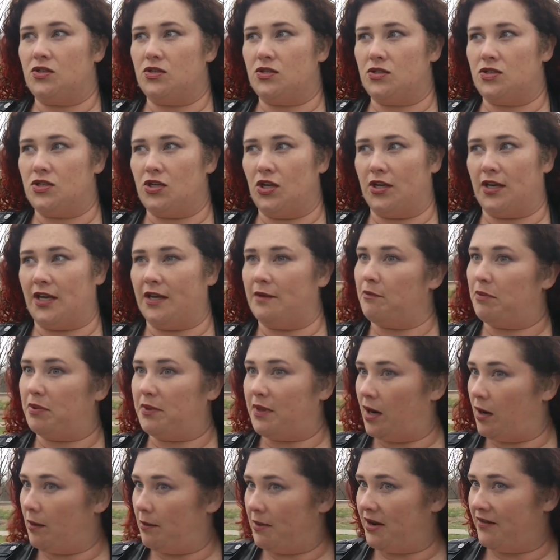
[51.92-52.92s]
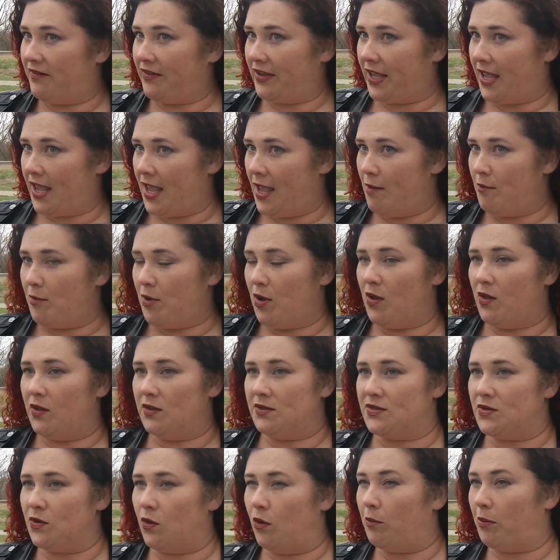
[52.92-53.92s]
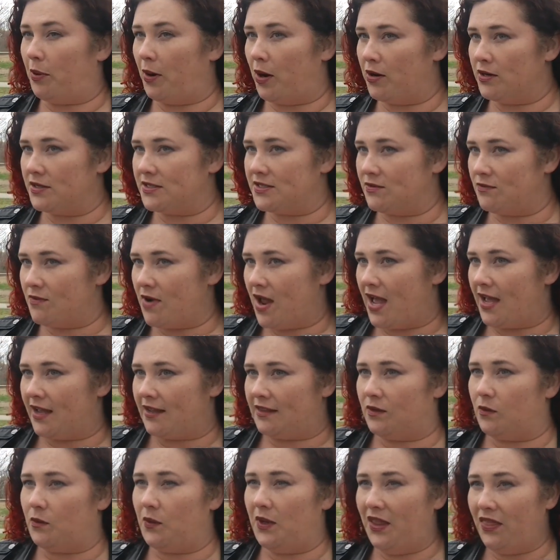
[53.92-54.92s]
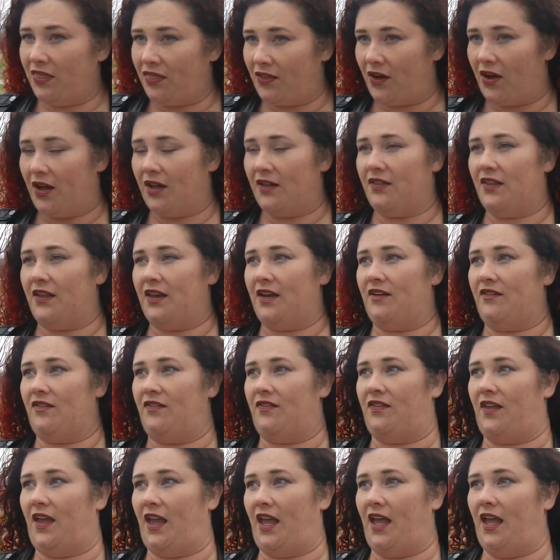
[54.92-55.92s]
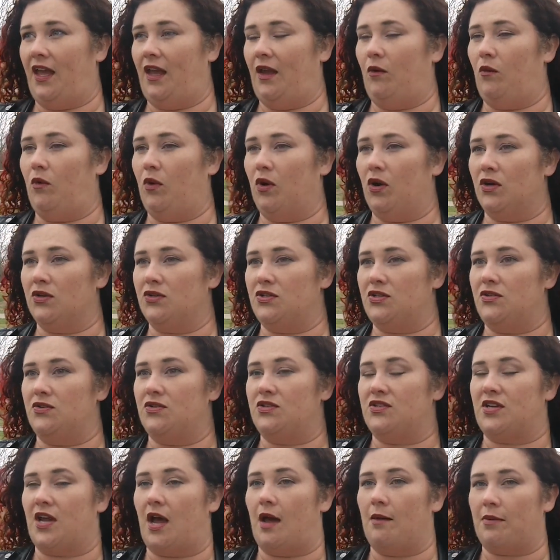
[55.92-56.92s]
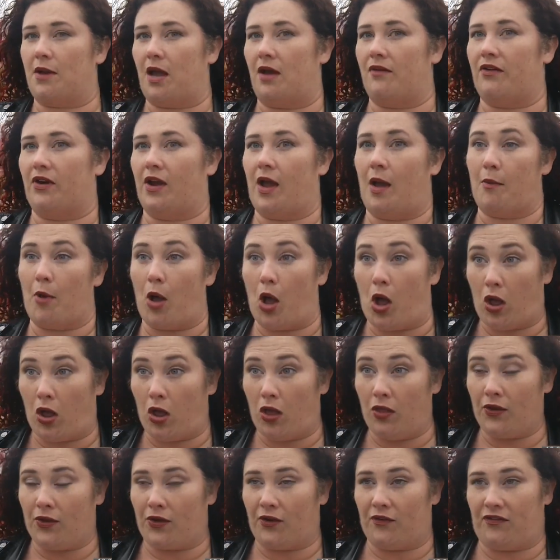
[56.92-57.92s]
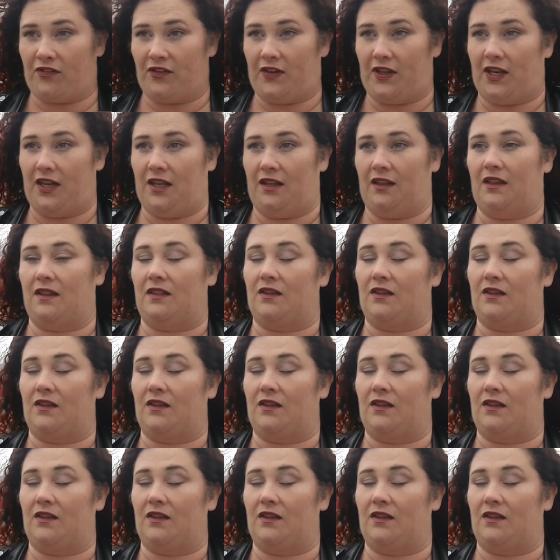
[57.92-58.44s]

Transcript: took a little bit of a gamble and told Parks and Rec that we thought that if they were to stop covering up all the graffiti,